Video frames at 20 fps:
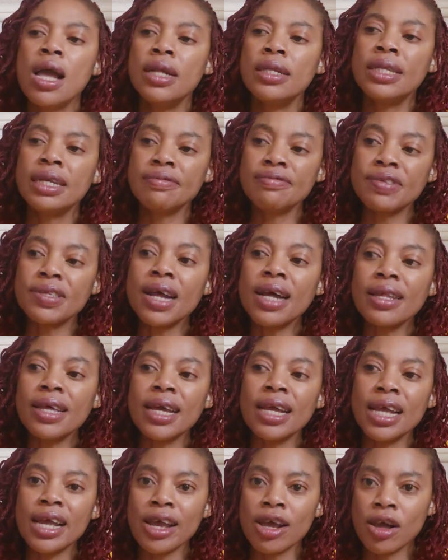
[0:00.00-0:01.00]
they've
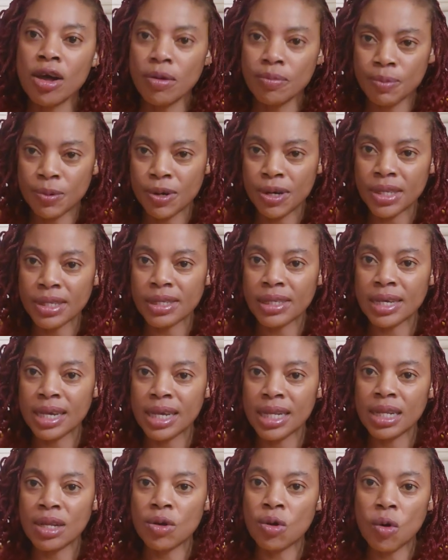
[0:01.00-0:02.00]
started
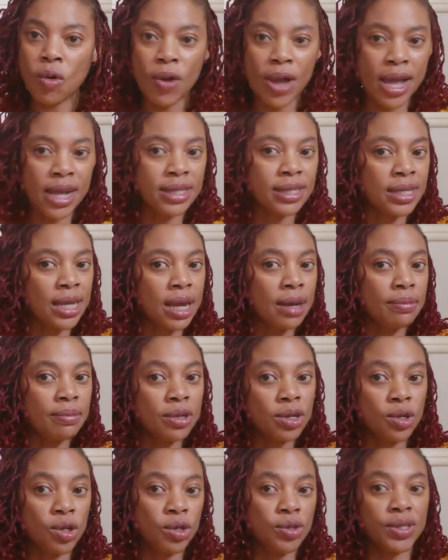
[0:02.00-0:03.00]
incorporating coenzyme
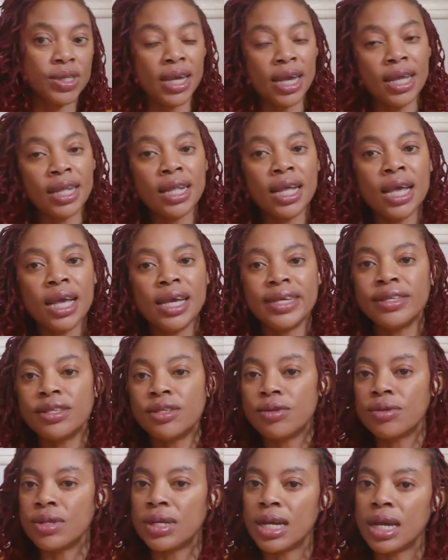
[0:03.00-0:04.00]
Q10
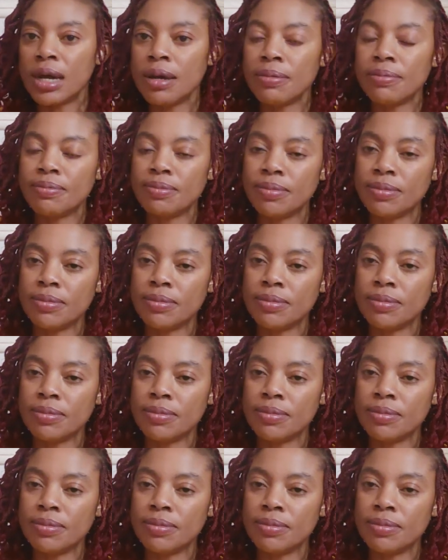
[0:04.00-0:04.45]
into their